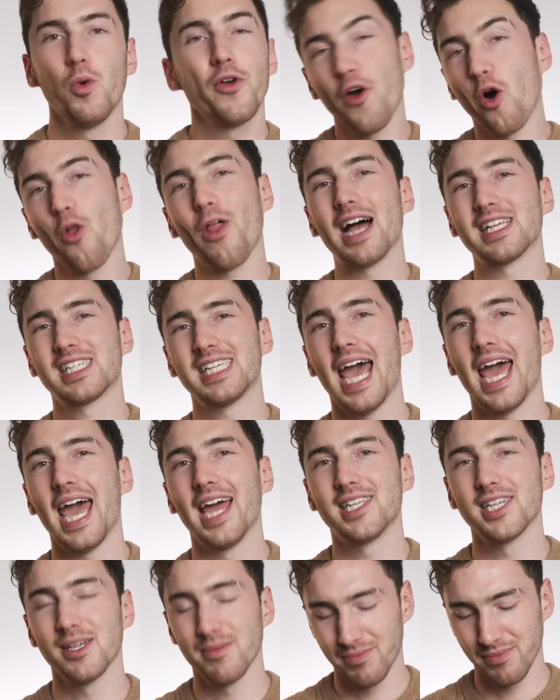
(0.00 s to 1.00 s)
With all that
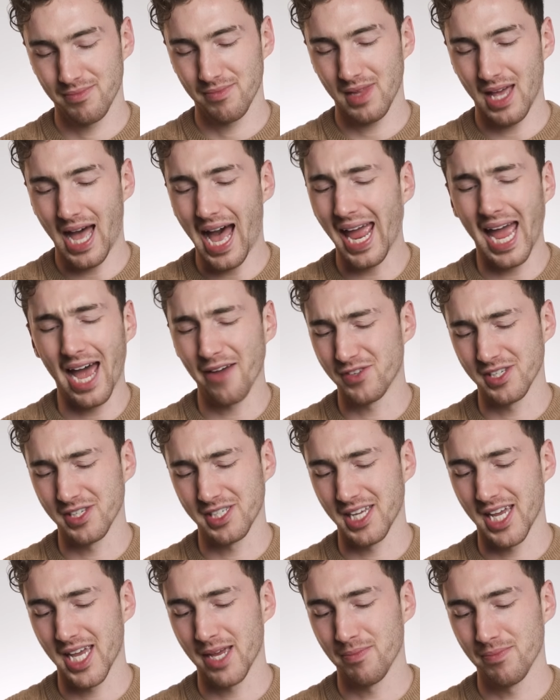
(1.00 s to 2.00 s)
said, I have to
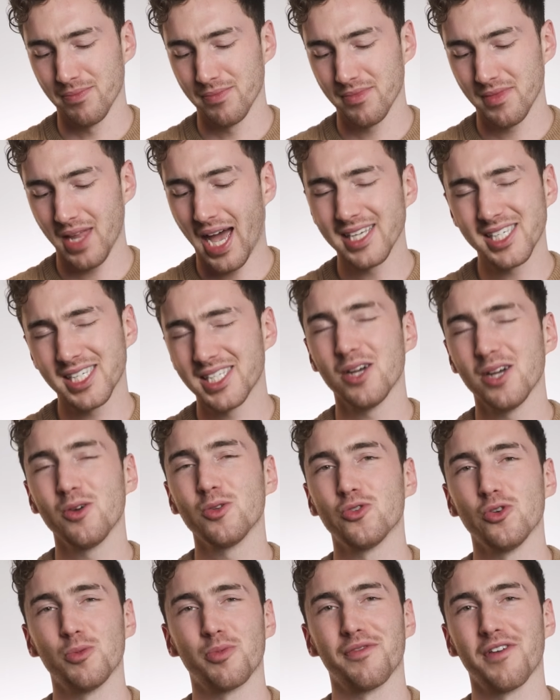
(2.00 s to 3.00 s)
say, I still
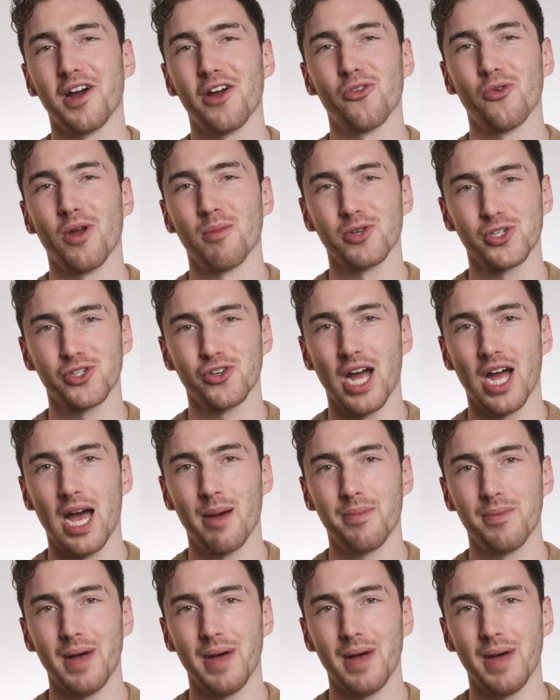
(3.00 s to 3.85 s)
do prefer the rubber strap.